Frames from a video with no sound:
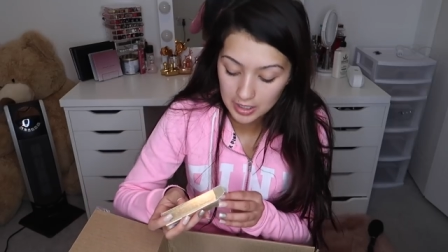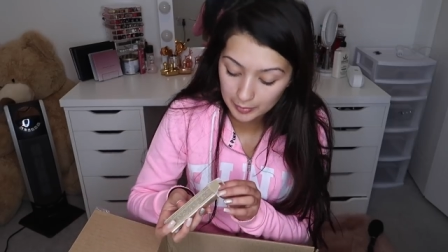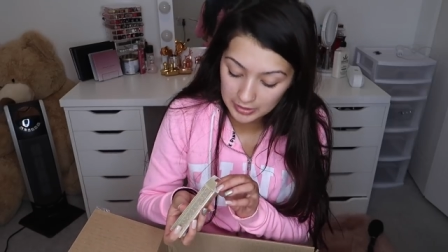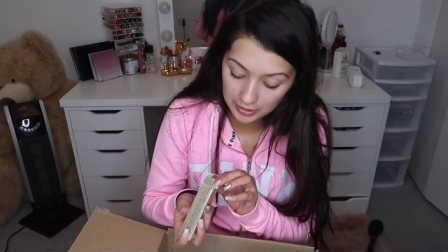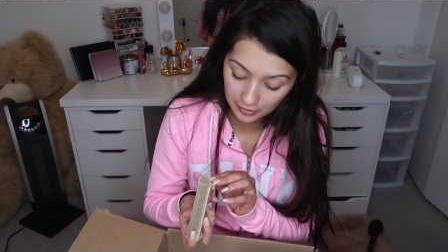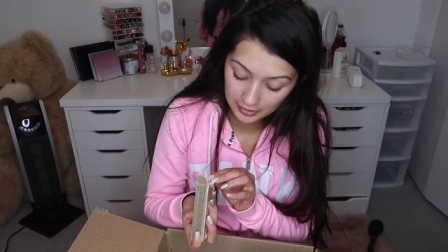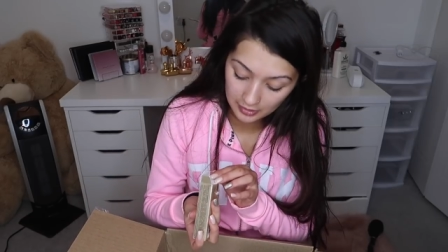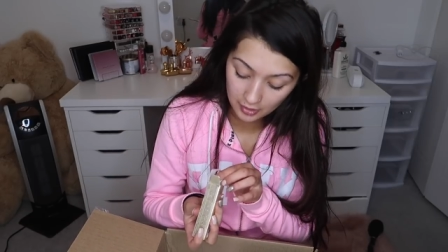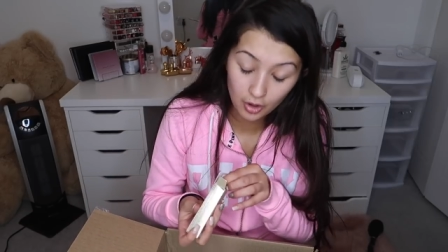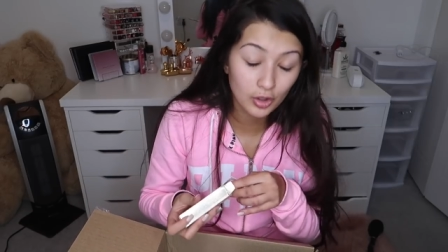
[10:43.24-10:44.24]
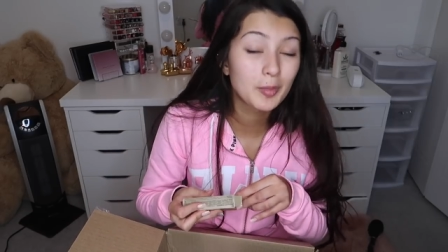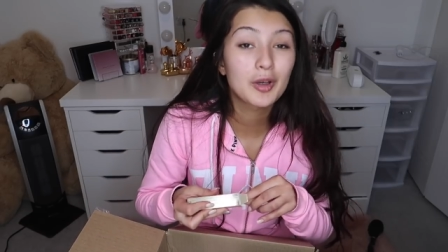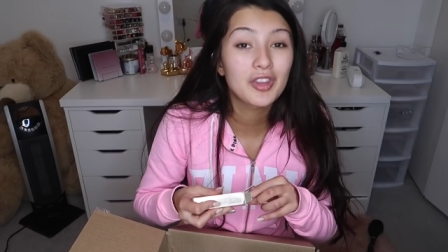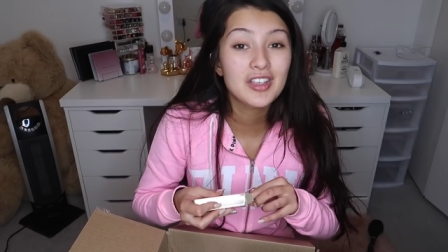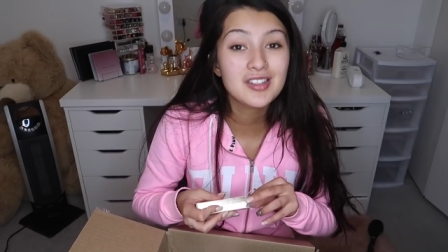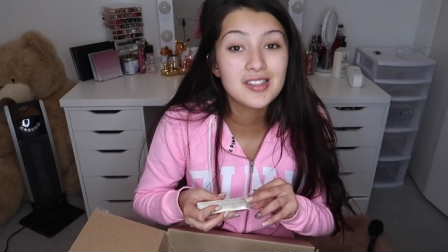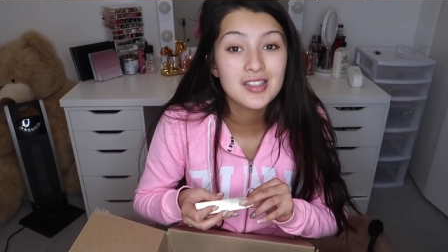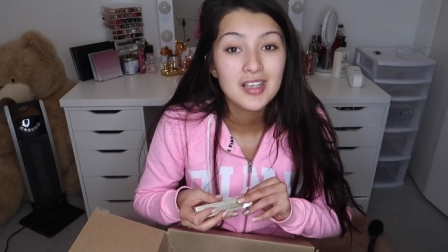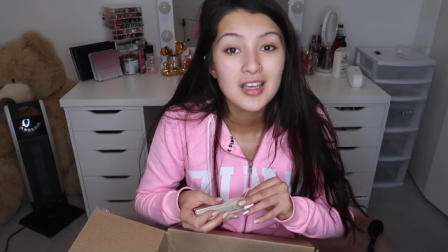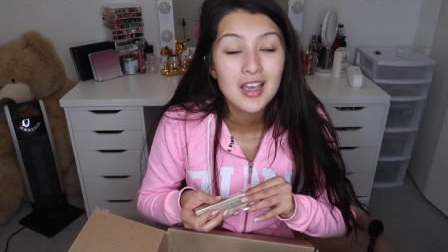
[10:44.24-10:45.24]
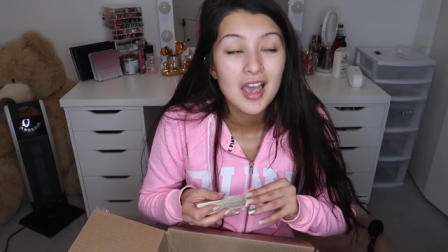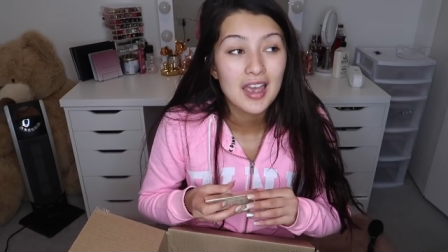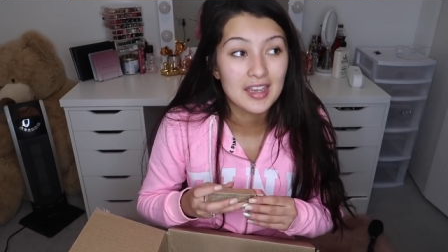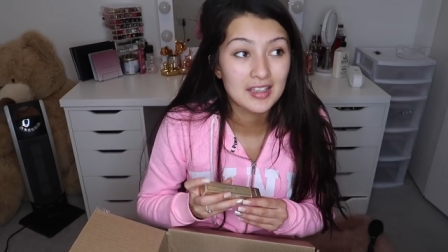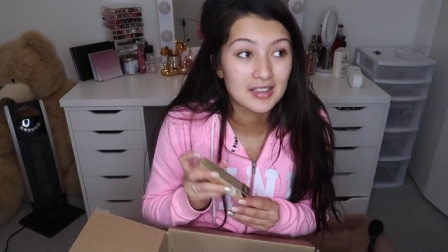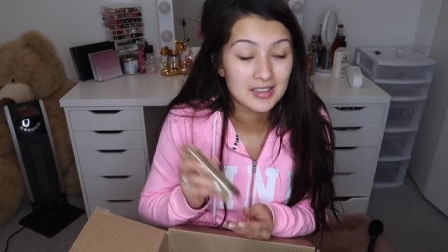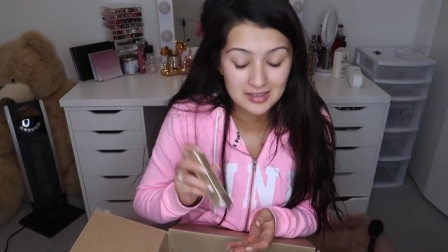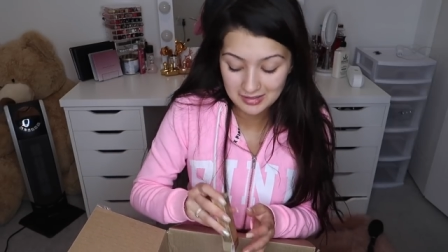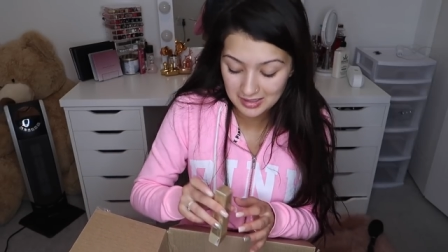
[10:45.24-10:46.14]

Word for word: I've been hearing all about this, and